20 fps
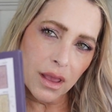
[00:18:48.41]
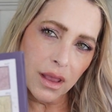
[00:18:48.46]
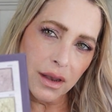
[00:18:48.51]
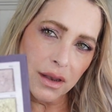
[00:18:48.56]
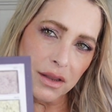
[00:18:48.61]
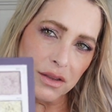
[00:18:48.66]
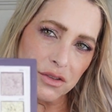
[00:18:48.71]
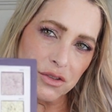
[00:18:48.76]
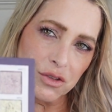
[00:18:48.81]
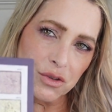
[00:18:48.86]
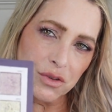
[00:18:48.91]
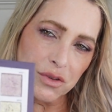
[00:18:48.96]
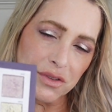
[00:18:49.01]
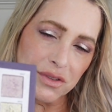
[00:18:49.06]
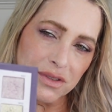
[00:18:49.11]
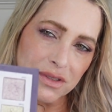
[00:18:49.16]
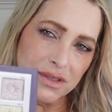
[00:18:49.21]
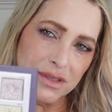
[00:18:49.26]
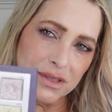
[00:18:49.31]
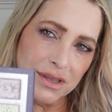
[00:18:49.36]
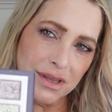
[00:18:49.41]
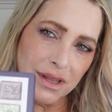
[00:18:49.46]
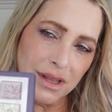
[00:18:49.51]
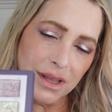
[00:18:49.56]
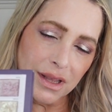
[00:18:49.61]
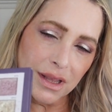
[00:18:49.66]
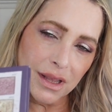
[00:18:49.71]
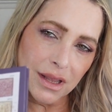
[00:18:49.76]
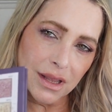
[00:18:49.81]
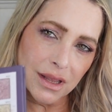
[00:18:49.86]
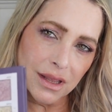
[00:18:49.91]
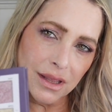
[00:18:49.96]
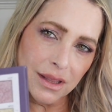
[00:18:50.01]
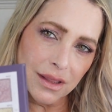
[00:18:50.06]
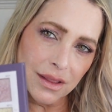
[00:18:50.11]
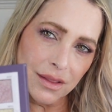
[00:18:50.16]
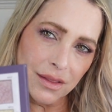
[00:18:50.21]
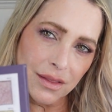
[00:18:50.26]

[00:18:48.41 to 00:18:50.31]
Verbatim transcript: And as you can see,